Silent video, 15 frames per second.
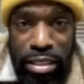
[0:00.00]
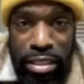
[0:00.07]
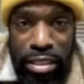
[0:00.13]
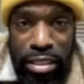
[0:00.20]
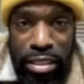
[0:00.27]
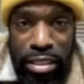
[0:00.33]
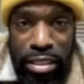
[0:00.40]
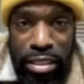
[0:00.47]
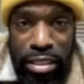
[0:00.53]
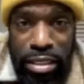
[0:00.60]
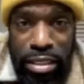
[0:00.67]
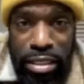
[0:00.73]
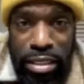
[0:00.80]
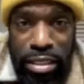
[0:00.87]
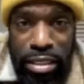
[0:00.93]

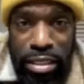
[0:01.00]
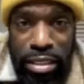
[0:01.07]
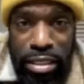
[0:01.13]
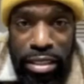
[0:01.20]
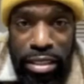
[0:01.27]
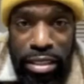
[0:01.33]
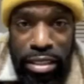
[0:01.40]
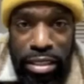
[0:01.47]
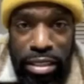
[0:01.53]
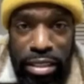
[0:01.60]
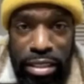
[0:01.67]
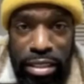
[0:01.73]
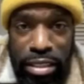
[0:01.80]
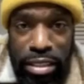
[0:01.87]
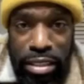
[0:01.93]

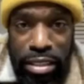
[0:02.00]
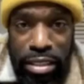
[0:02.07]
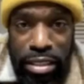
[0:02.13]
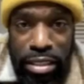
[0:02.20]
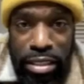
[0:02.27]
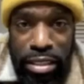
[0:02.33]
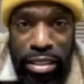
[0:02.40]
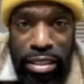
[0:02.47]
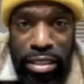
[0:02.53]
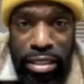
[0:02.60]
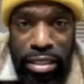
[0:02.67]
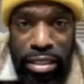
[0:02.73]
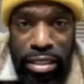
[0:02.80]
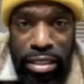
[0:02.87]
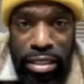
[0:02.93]

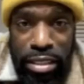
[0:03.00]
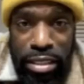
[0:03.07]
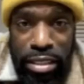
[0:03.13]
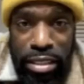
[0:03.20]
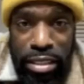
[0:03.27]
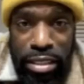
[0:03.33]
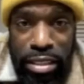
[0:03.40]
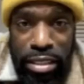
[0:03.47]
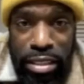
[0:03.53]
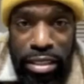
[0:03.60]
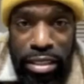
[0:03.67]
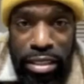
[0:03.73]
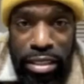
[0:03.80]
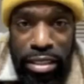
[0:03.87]
The person shown says nothing.